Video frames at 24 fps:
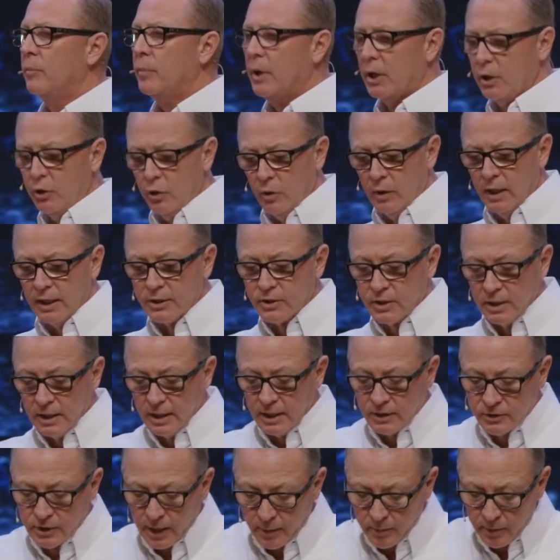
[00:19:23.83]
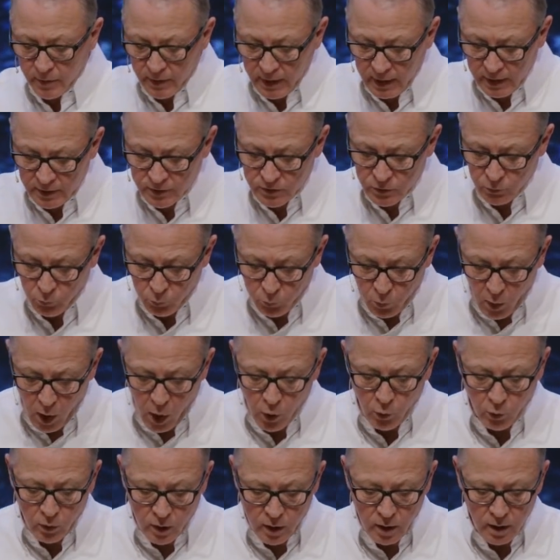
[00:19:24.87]
But you listen to some of these
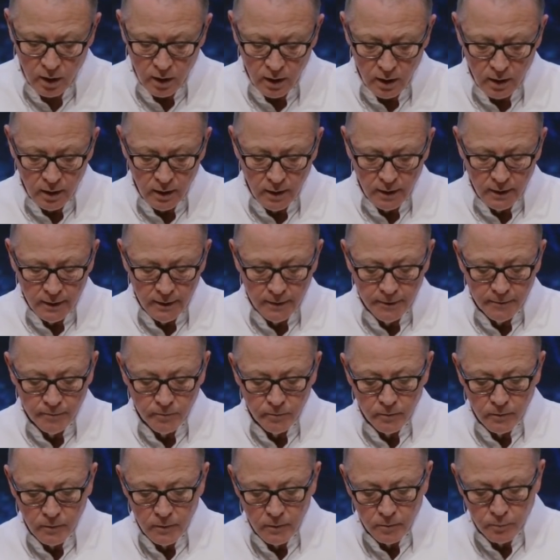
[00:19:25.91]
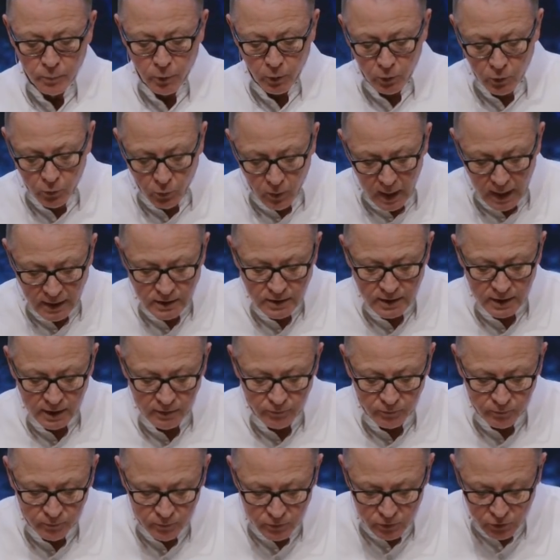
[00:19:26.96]
woke
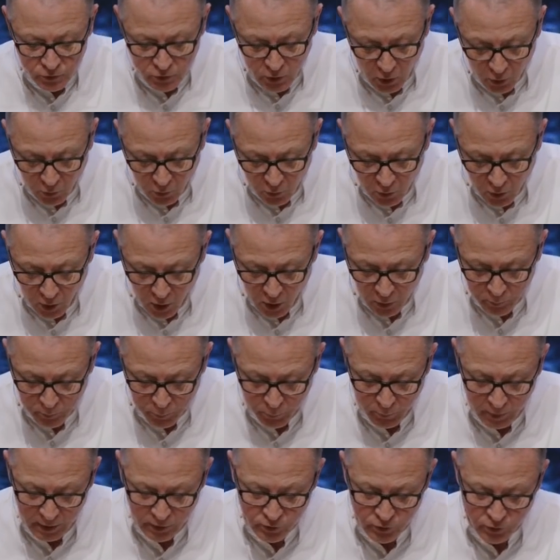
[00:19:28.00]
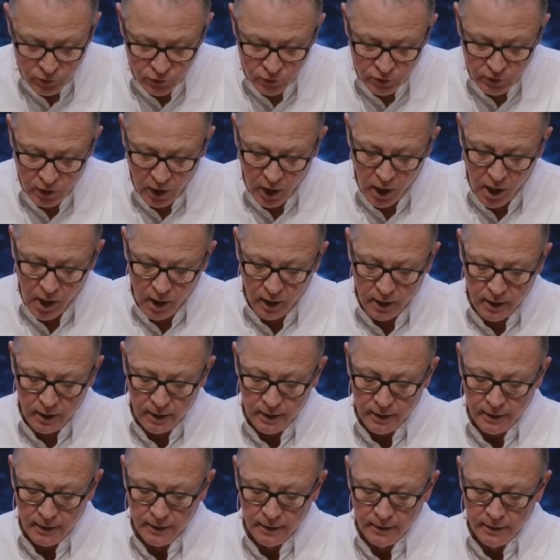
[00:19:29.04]
progressive so-called preachers
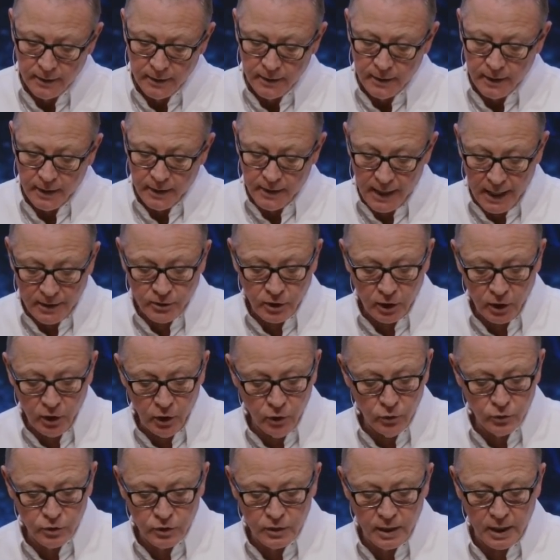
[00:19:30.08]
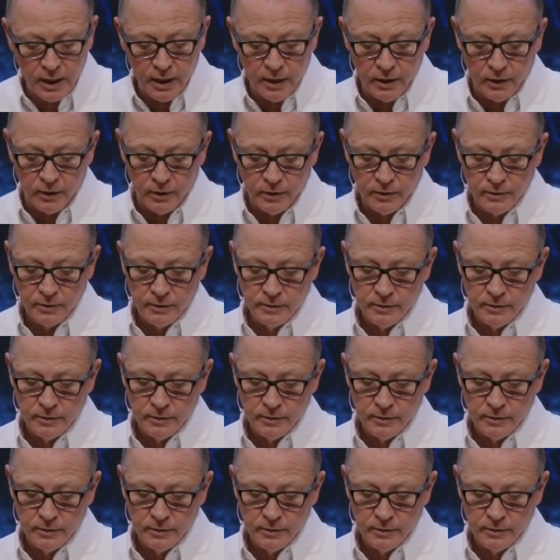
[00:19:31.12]
talk, and that's a huge deal.